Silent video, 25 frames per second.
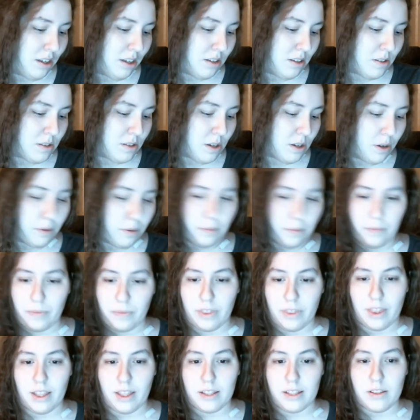So
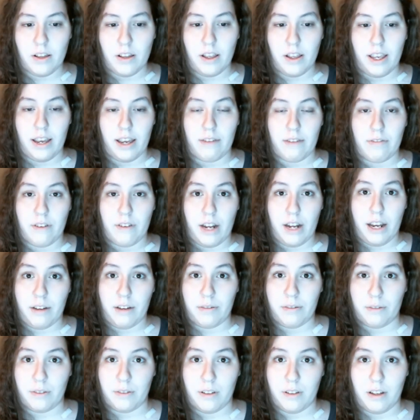that's all I have for now.
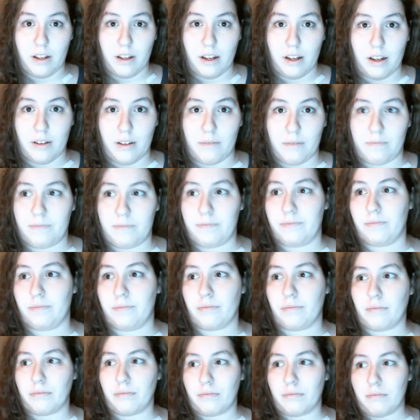
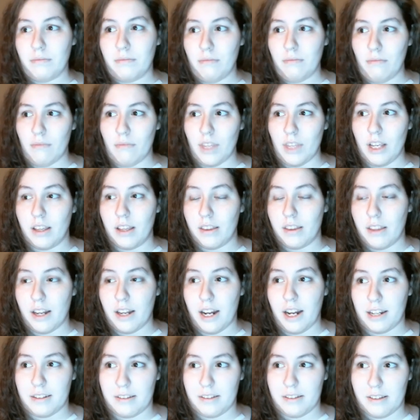The
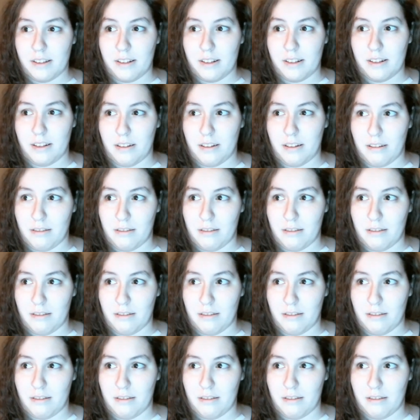next